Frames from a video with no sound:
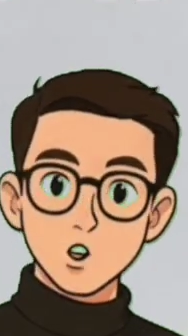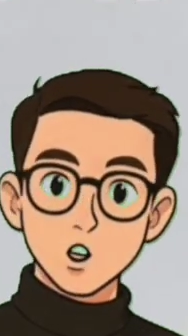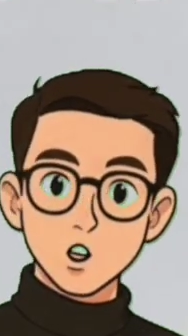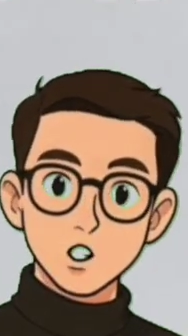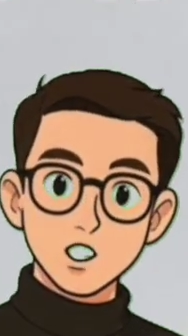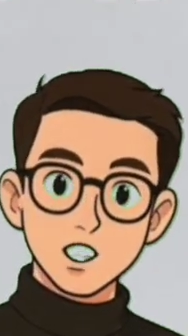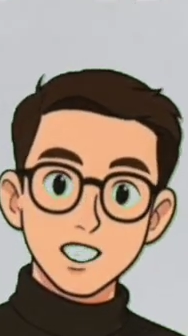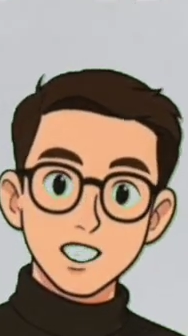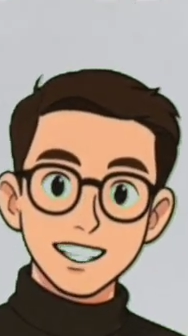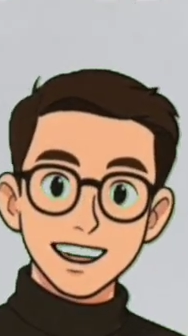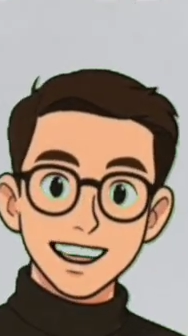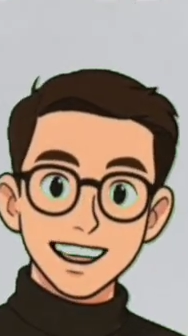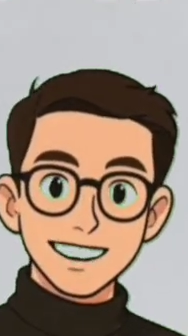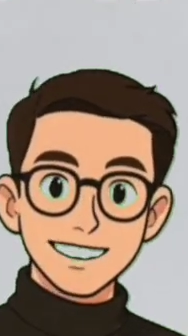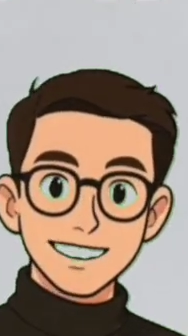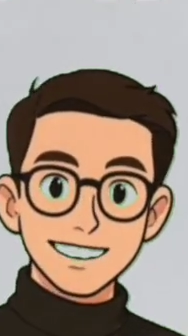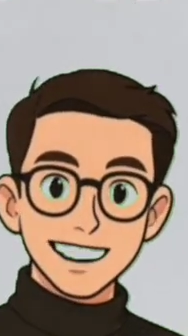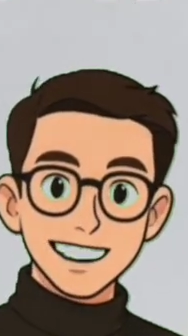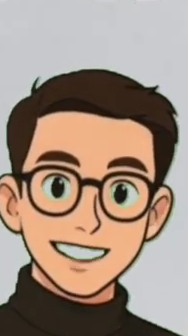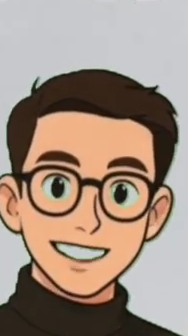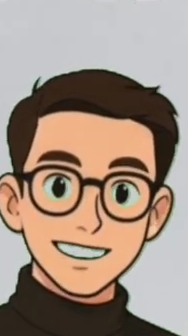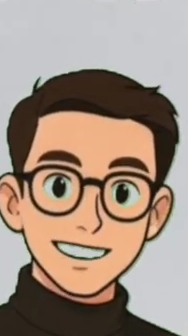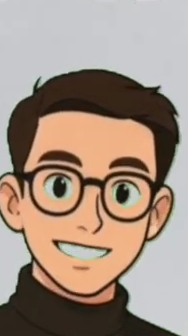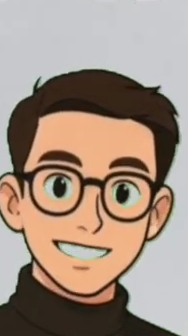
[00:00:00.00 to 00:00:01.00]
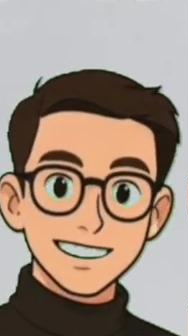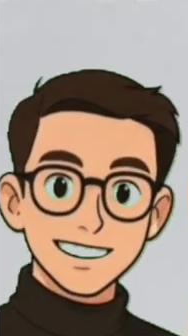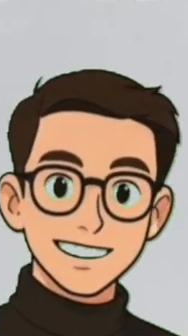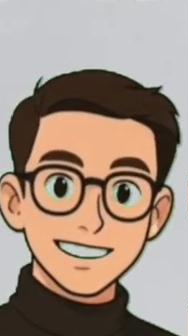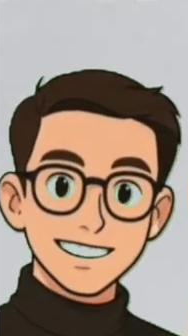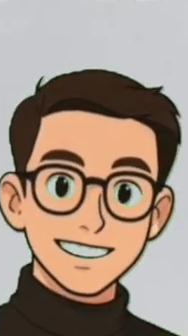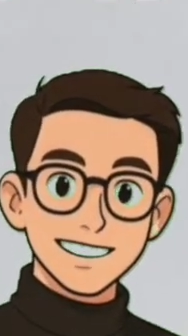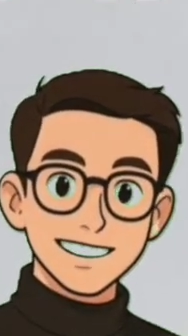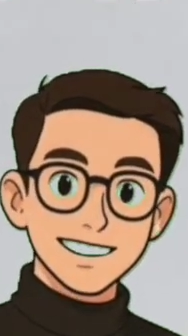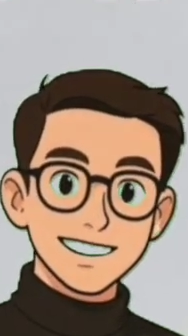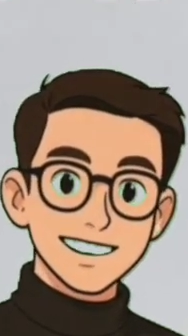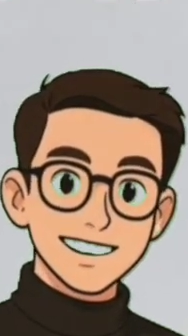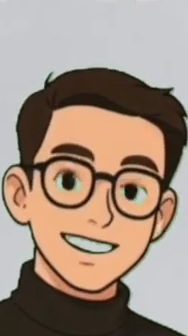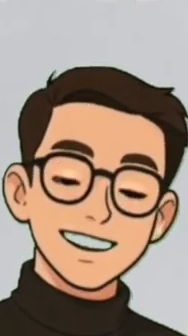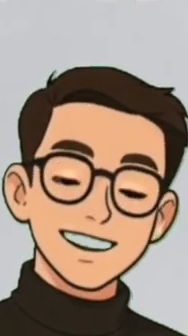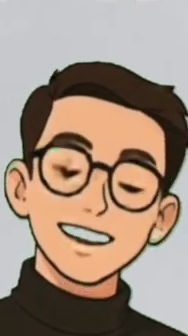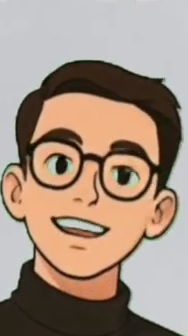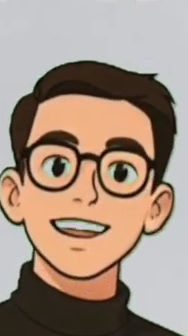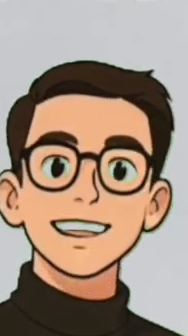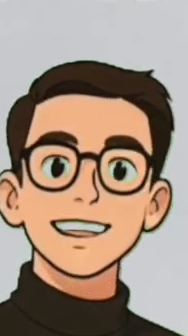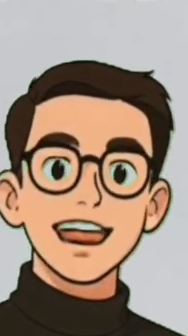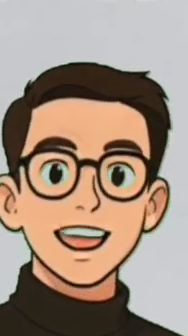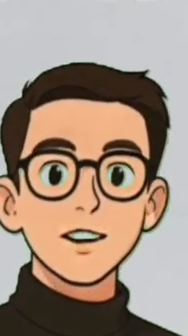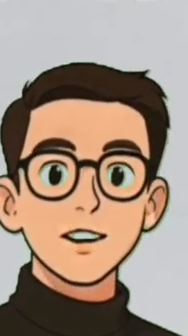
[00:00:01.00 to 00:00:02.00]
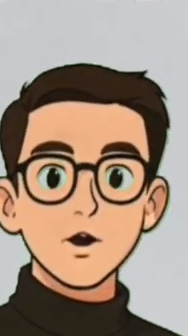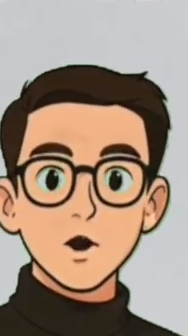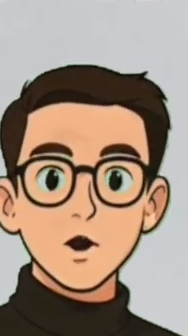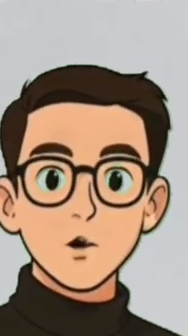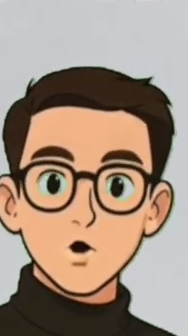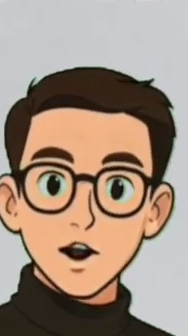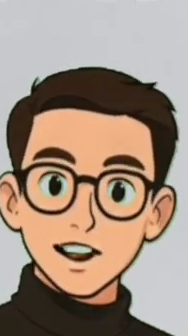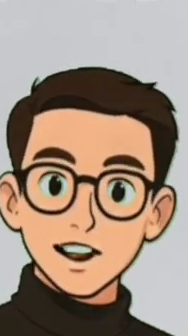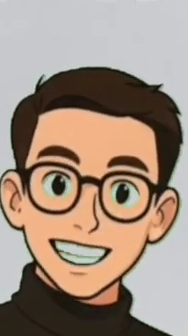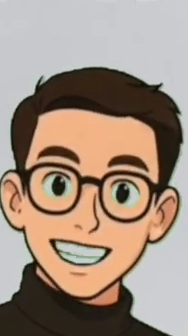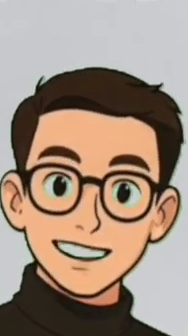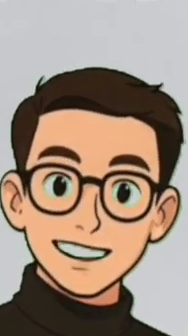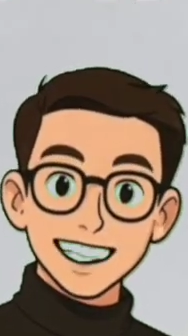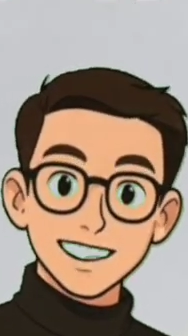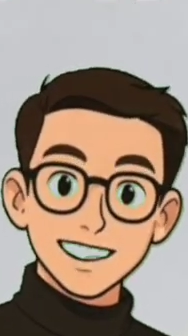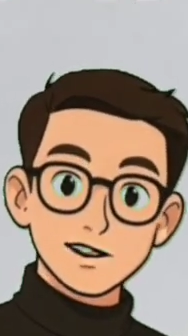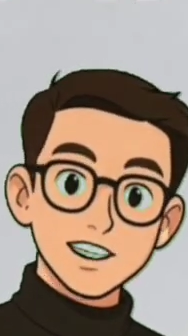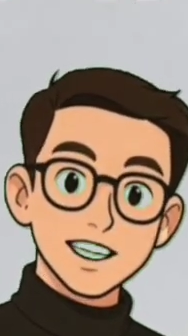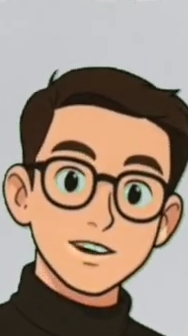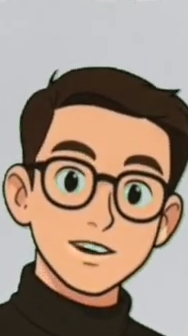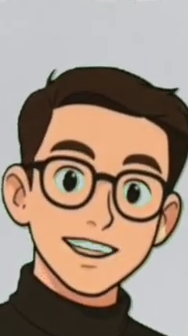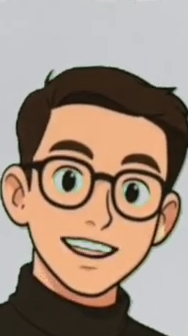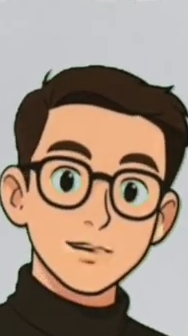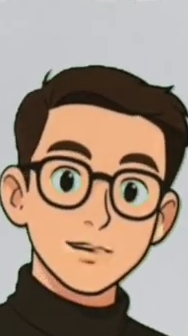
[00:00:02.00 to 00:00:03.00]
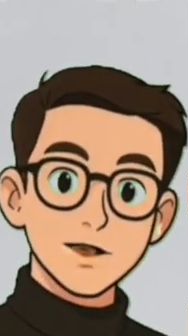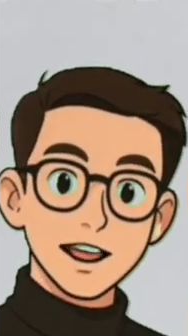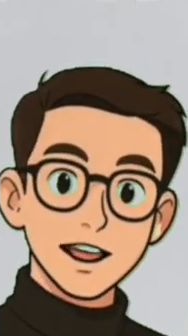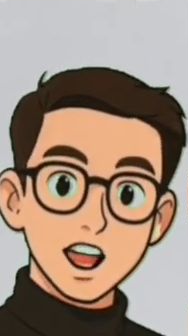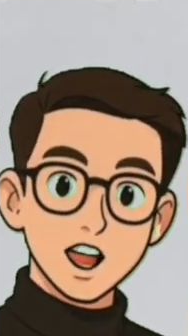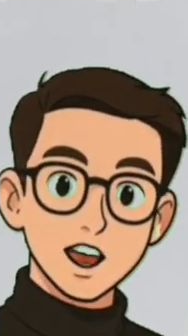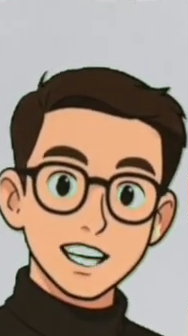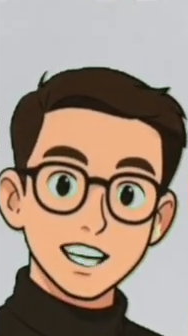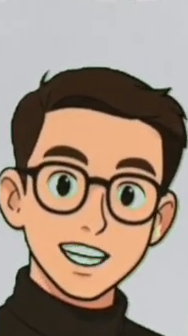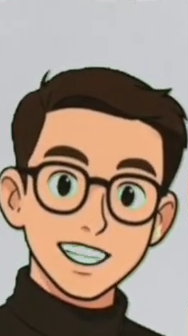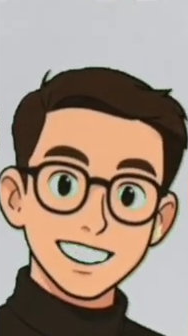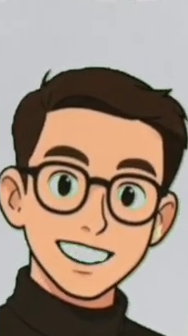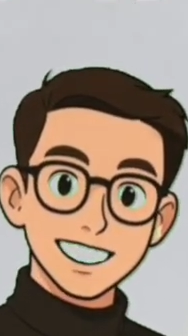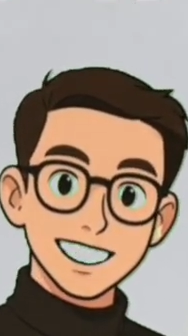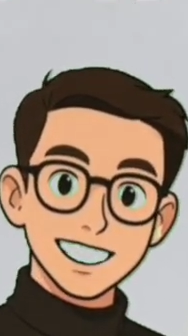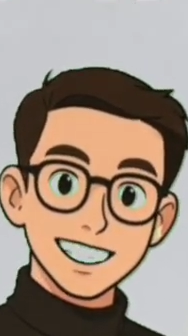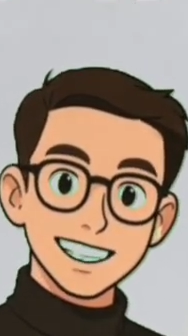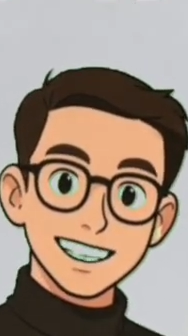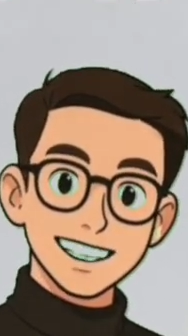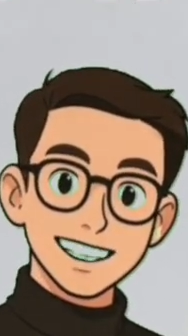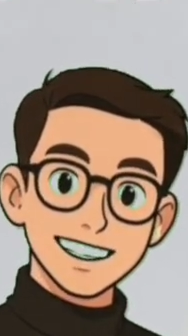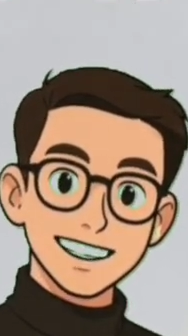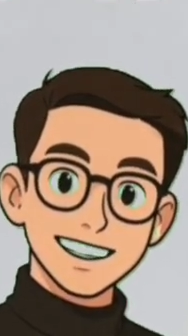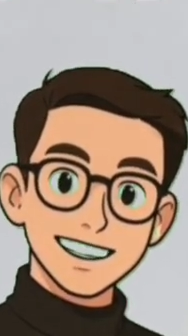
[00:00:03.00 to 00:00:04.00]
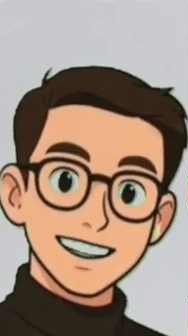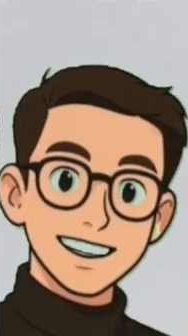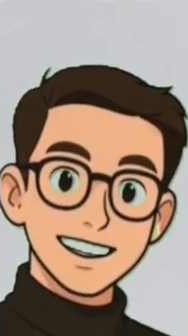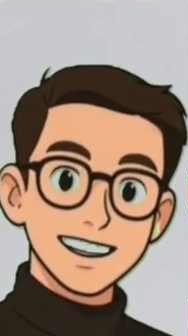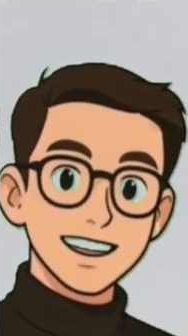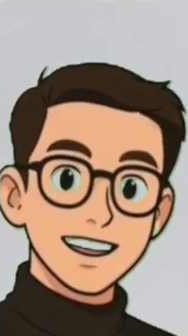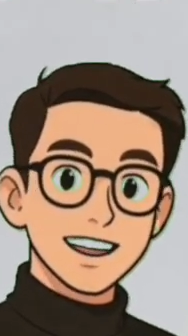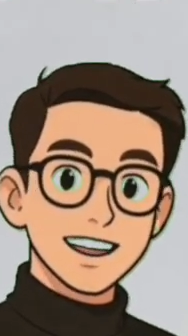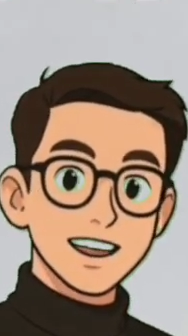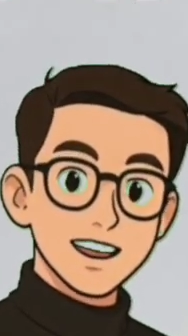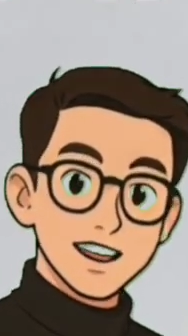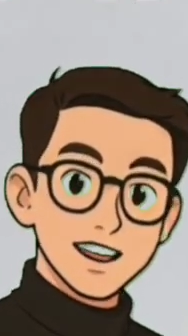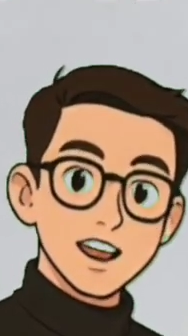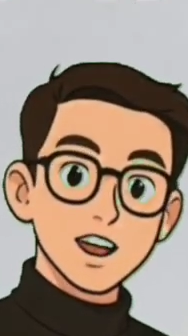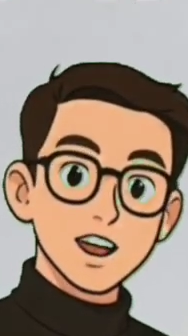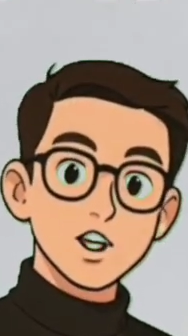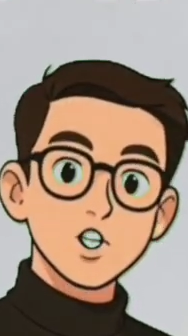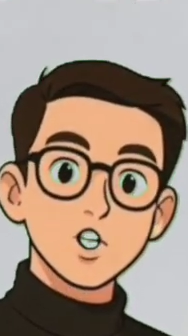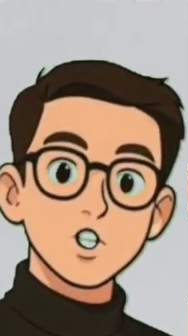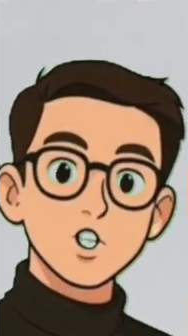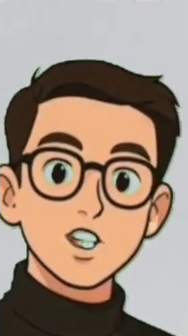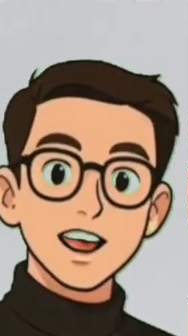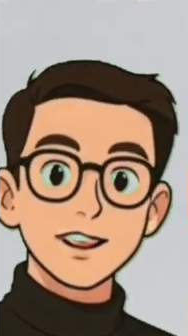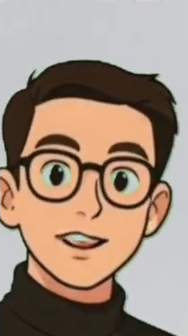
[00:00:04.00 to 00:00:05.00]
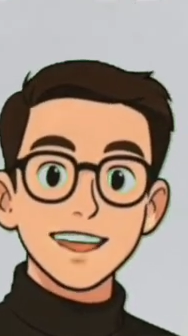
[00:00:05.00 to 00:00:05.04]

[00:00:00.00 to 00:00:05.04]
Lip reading: Damping. Oscillations don't continue forever because all real systems are subject to friction.